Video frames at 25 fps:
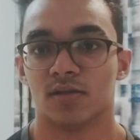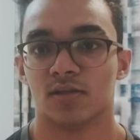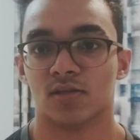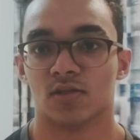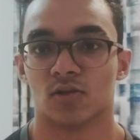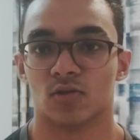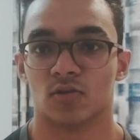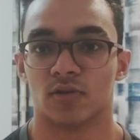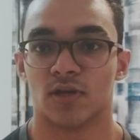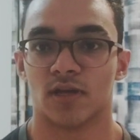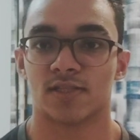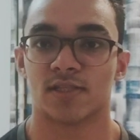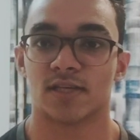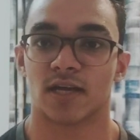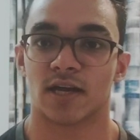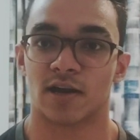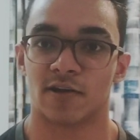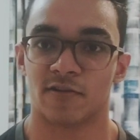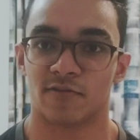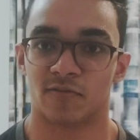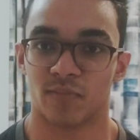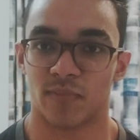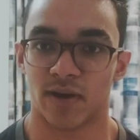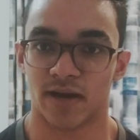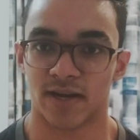So that's the
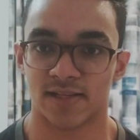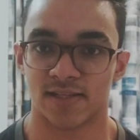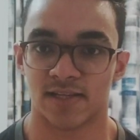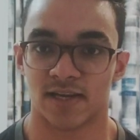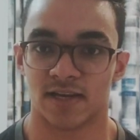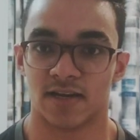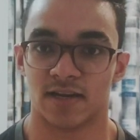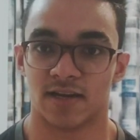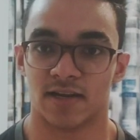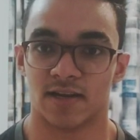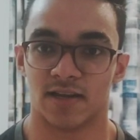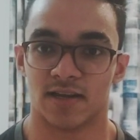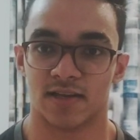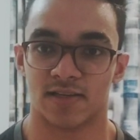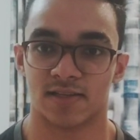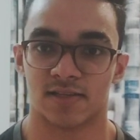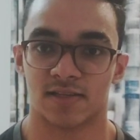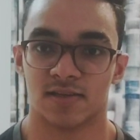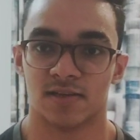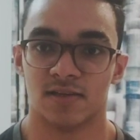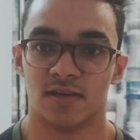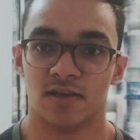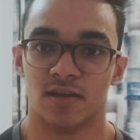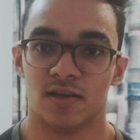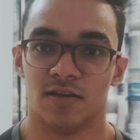kind of mindset it takes.
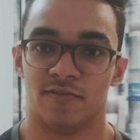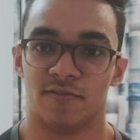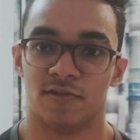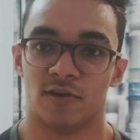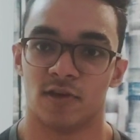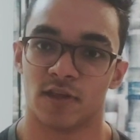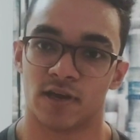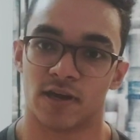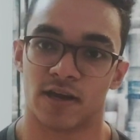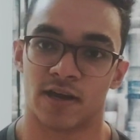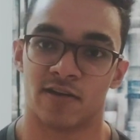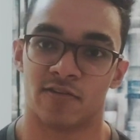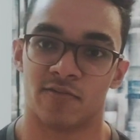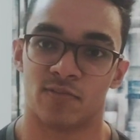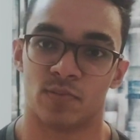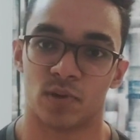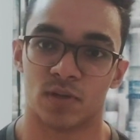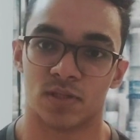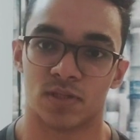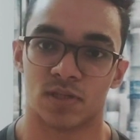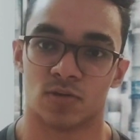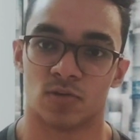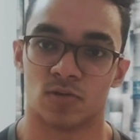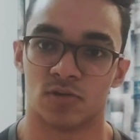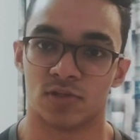If you're the kind of
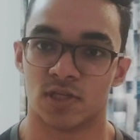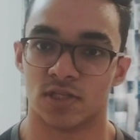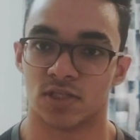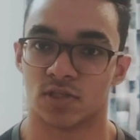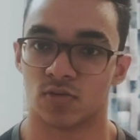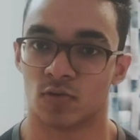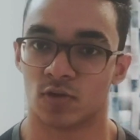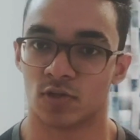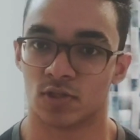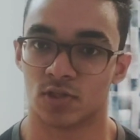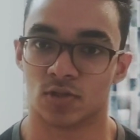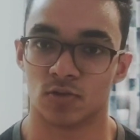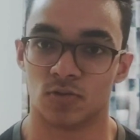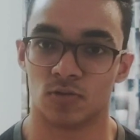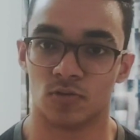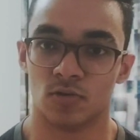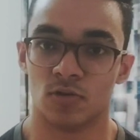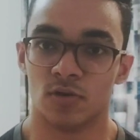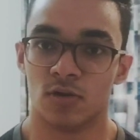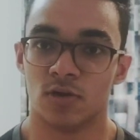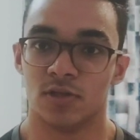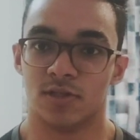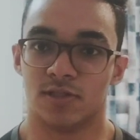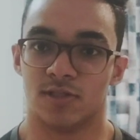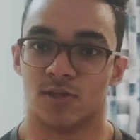person who just wants
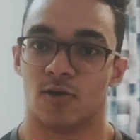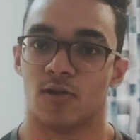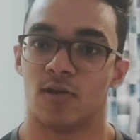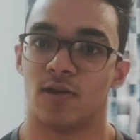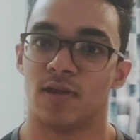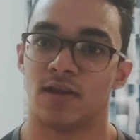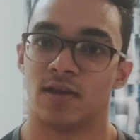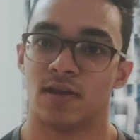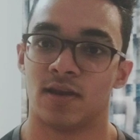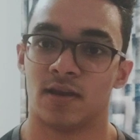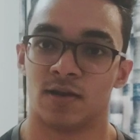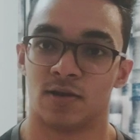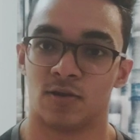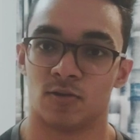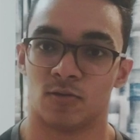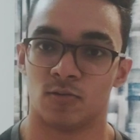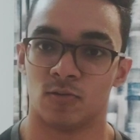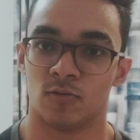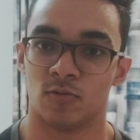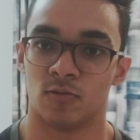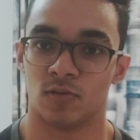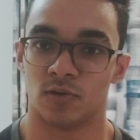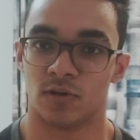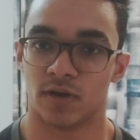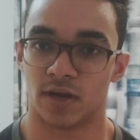to jolly
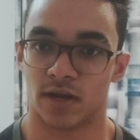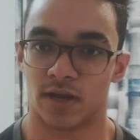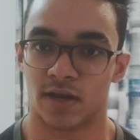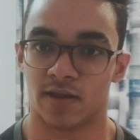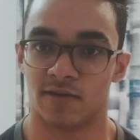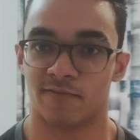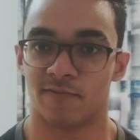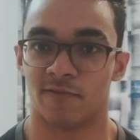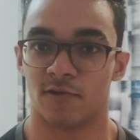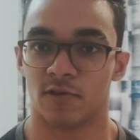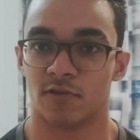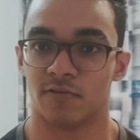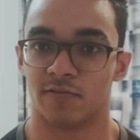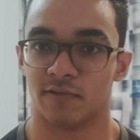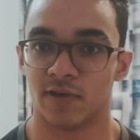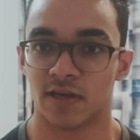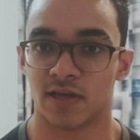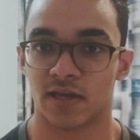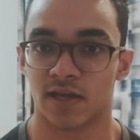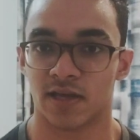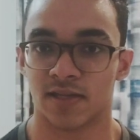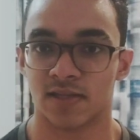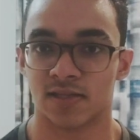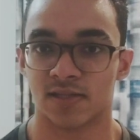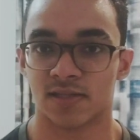into training for the
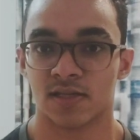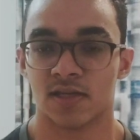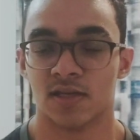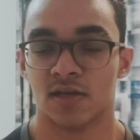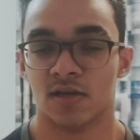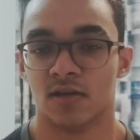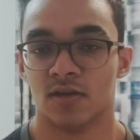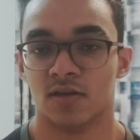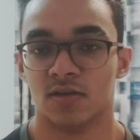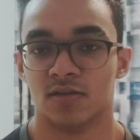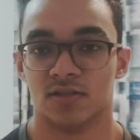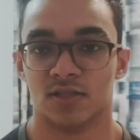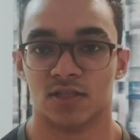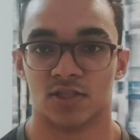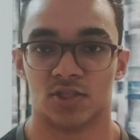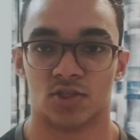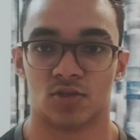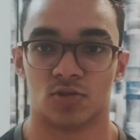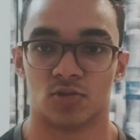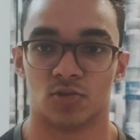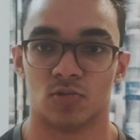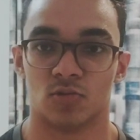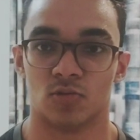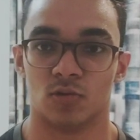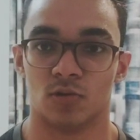weekends,
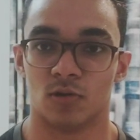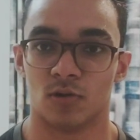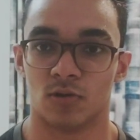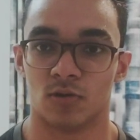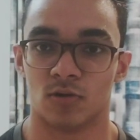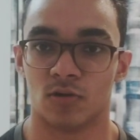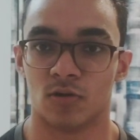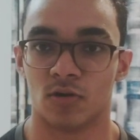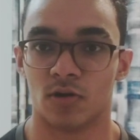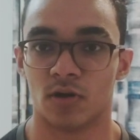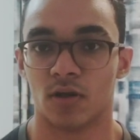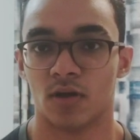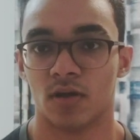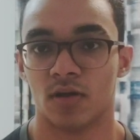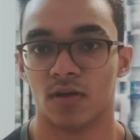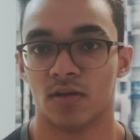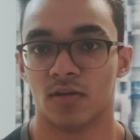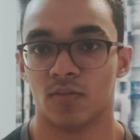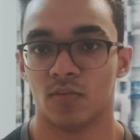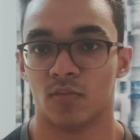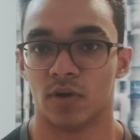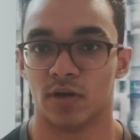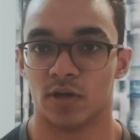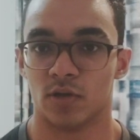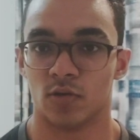just to look good,
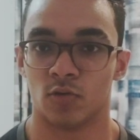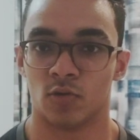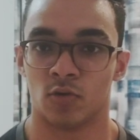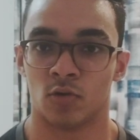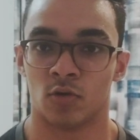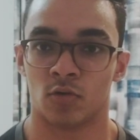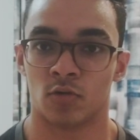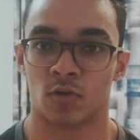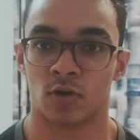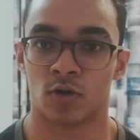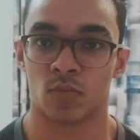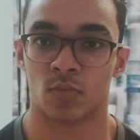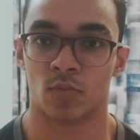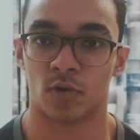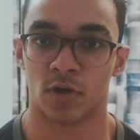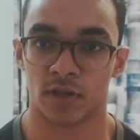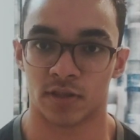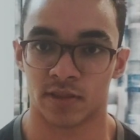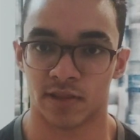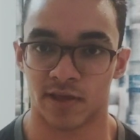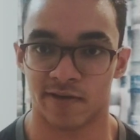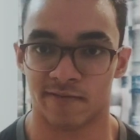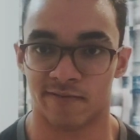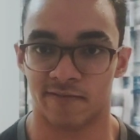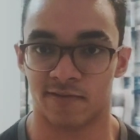but you don't want to put
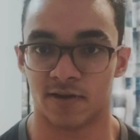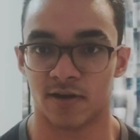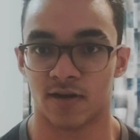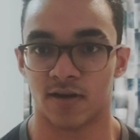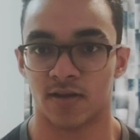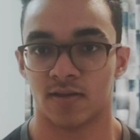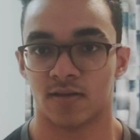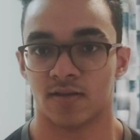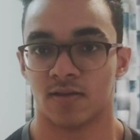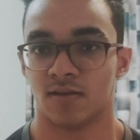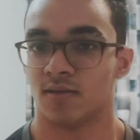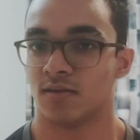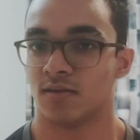in the effort,